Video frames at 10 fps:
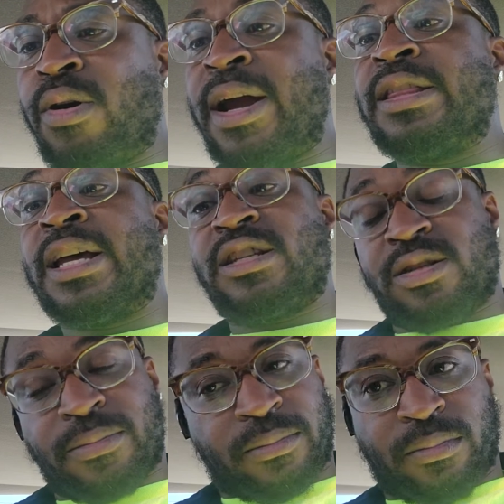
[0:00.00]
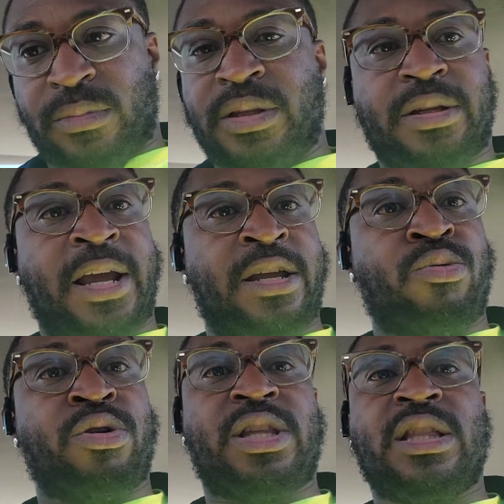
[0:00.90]
All right. That's, hey, you
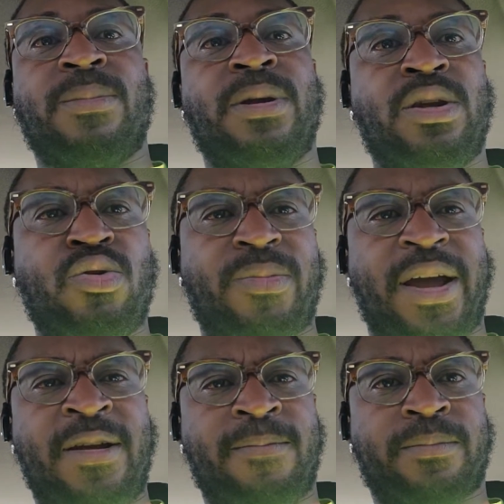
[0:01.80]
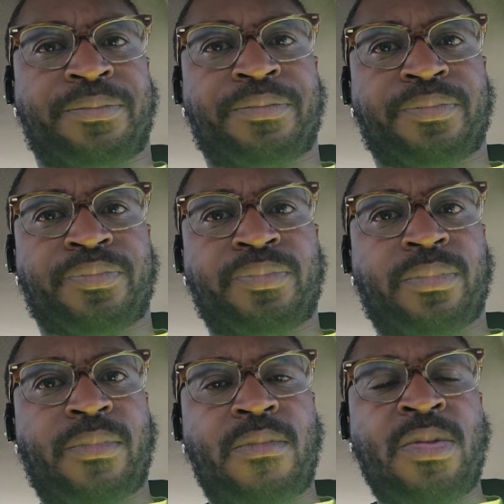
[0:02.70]
want that to be you, man.
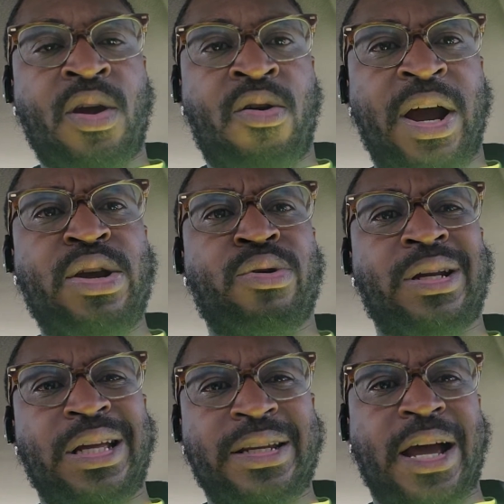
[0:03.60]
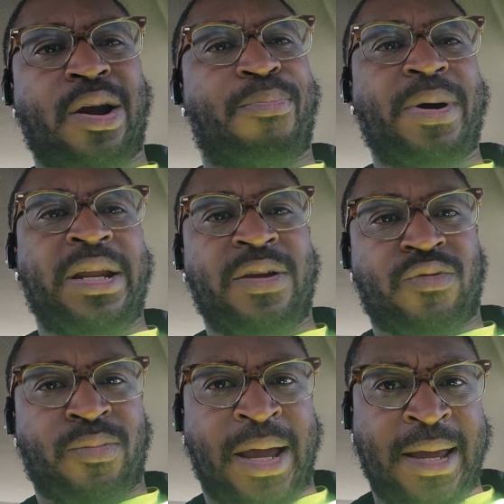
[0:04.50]
All right. You want to look down upon
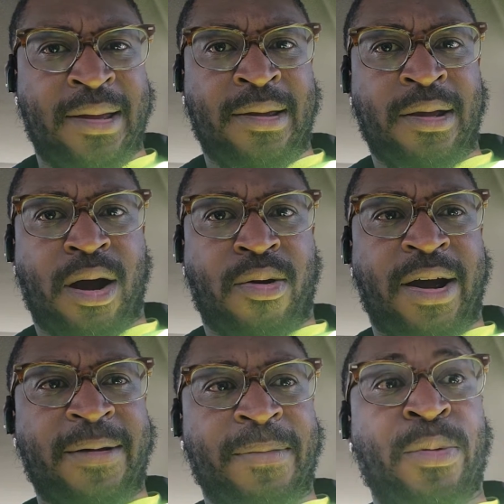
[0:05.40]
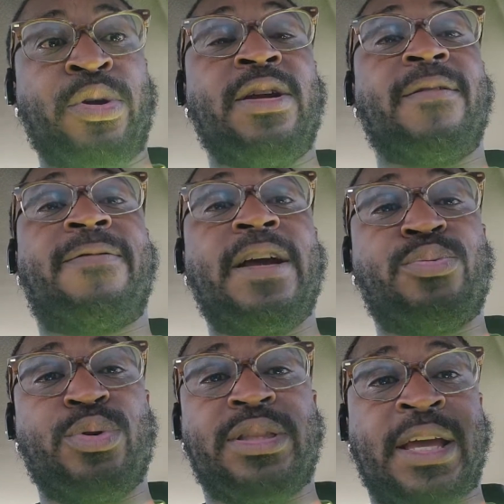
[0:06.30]
evil, man. All right. And when you're
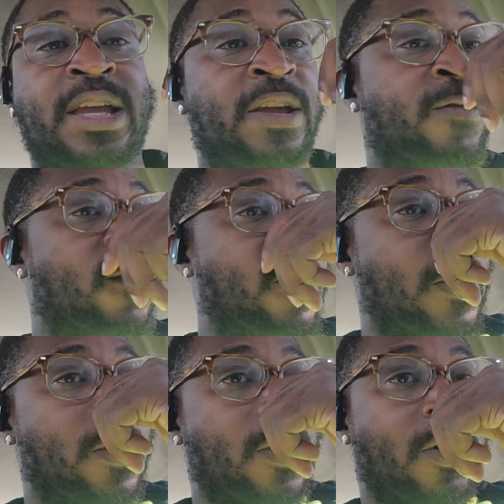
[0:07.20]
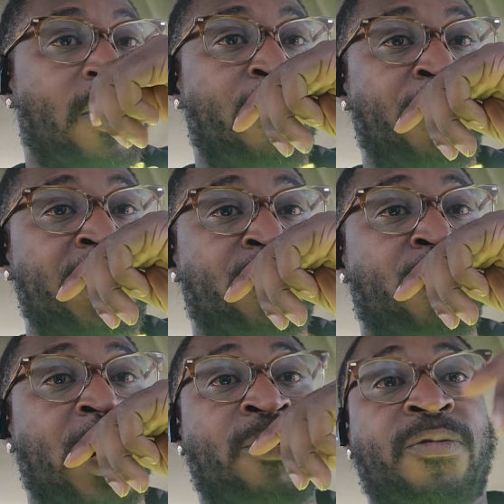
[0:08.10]
faced with that evil, all right, which
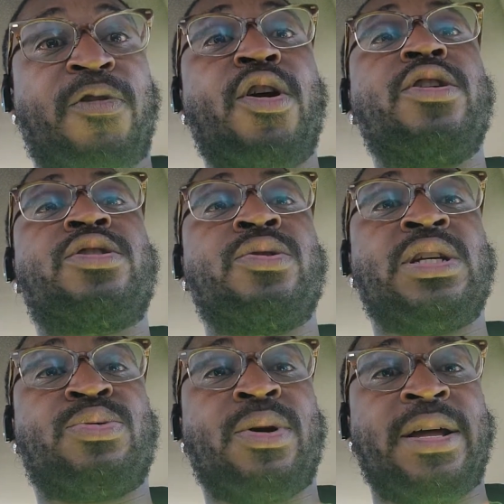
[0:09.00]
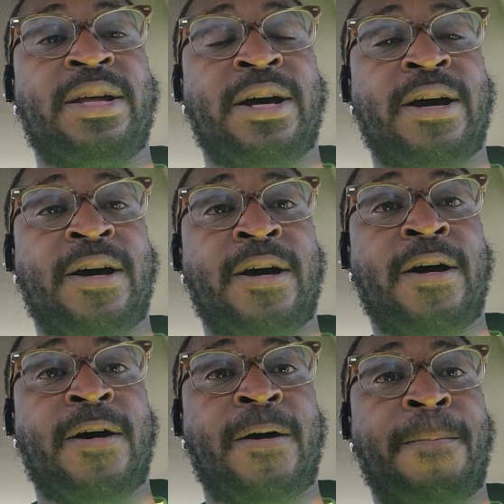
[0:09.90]
what I'm referring to is what uh,
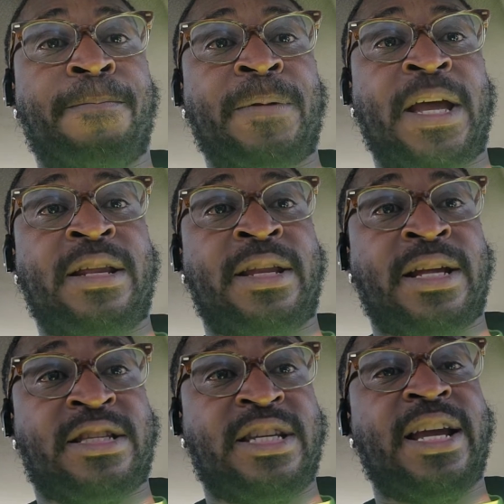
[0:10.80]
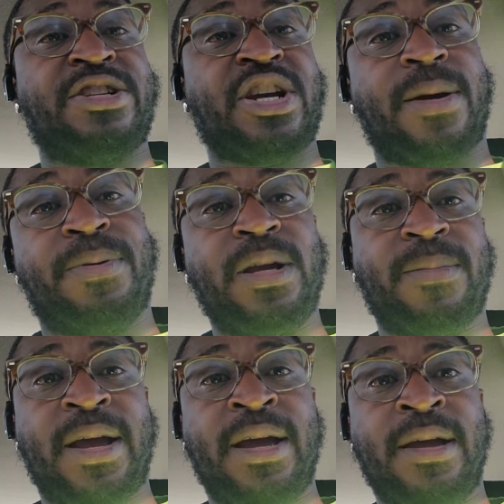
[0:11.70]
uh that that CHIP
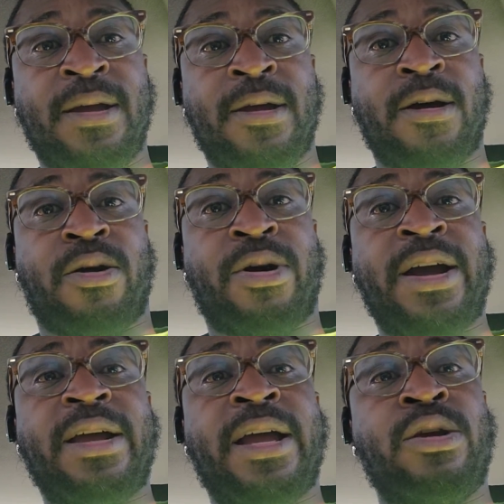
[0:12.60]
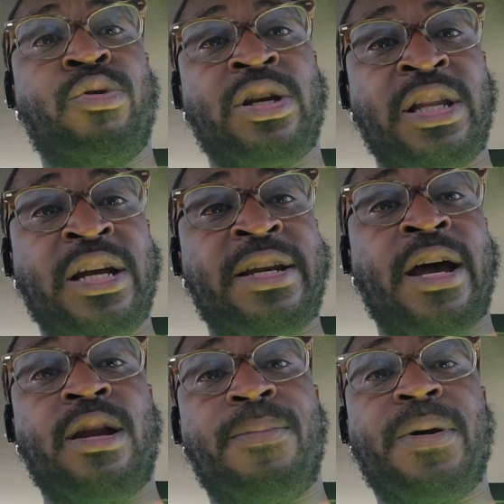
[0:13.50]
man. All right. Hey, you want to look
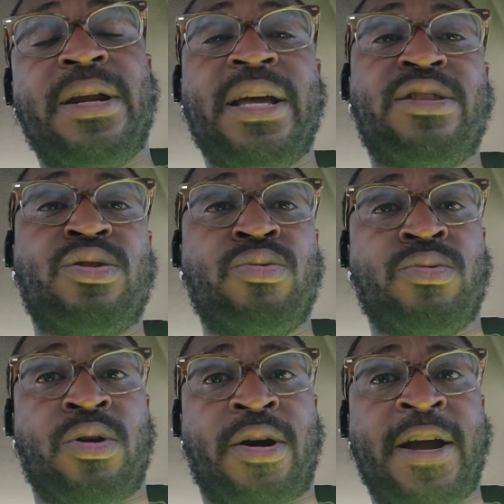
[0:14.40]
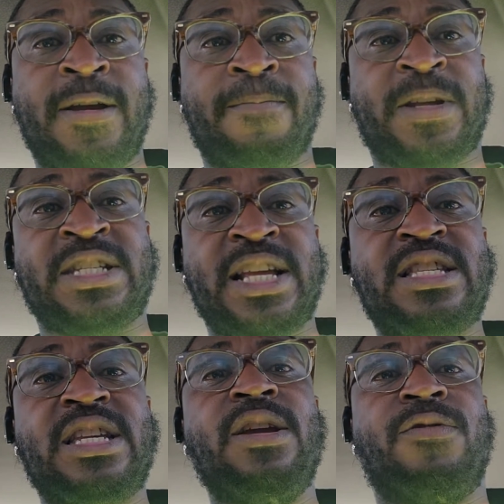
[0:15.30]
down upon that too. All right, because
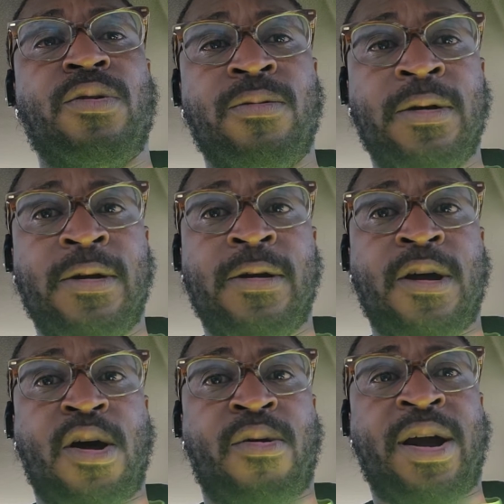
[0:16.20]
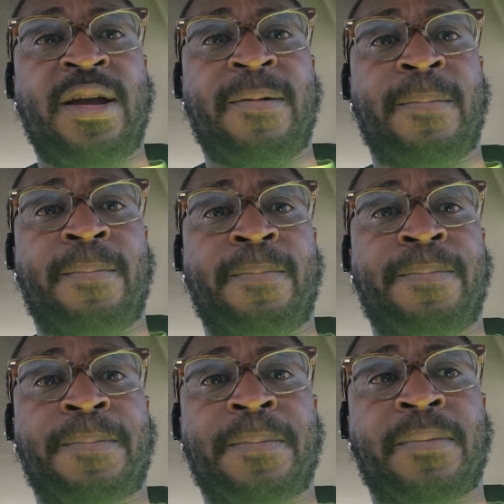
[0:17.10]
that's evil. All right.
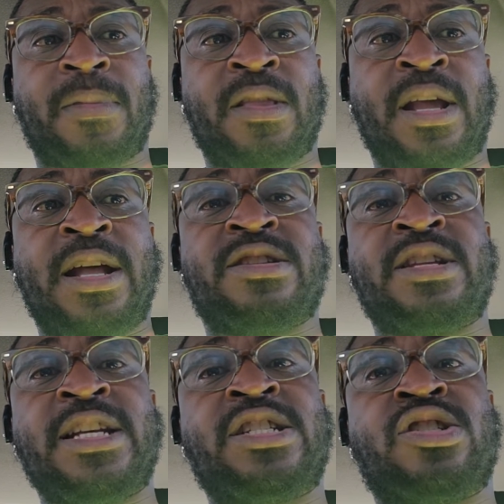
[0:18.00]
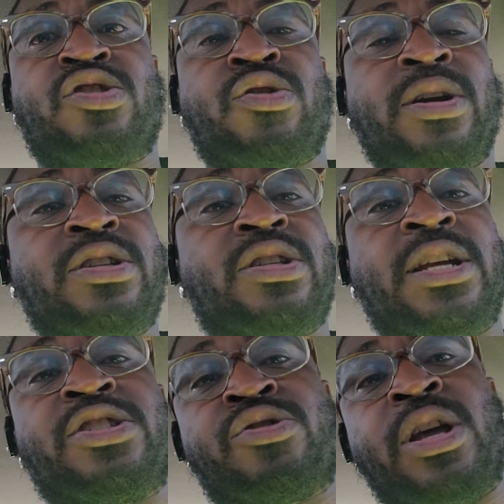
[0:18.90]
That's that's straight
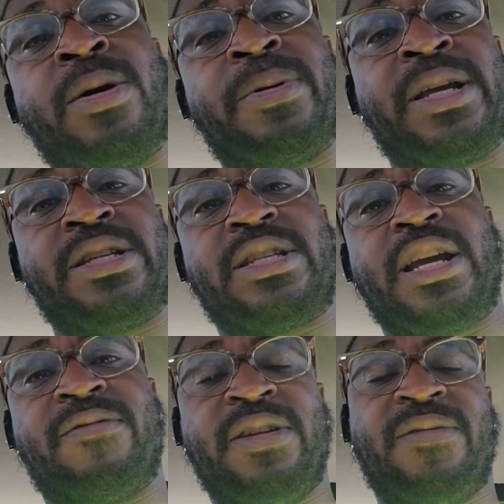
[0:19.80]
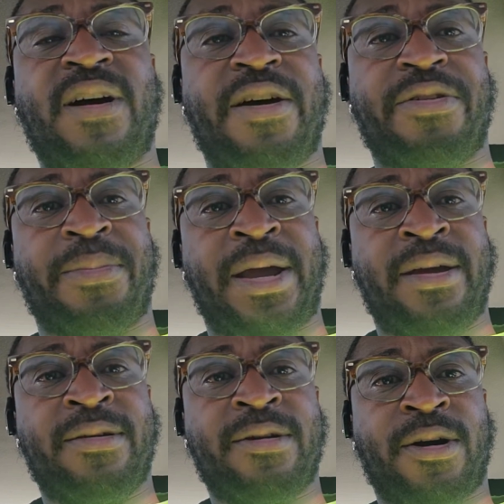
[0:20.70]
that's straight up against the heavenly Father,
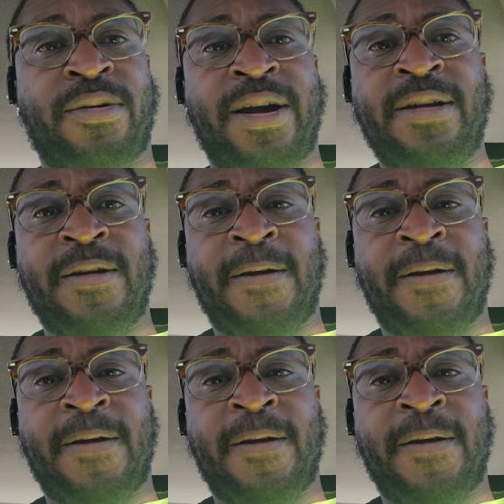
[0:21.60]
man. All right.